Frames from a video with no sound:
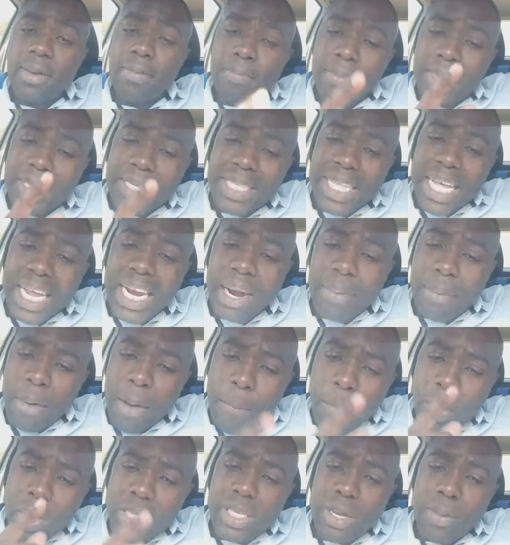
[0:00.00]
Mr.
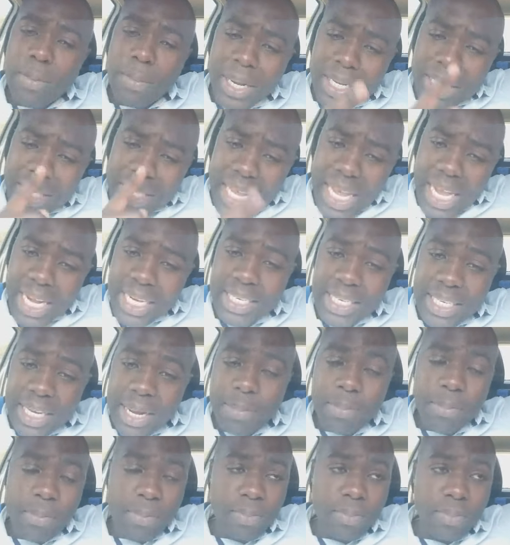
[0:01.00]
Ramaphosa must act
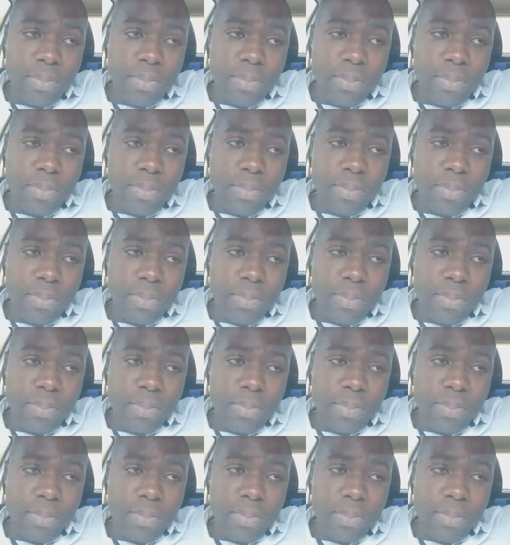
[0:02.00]
up.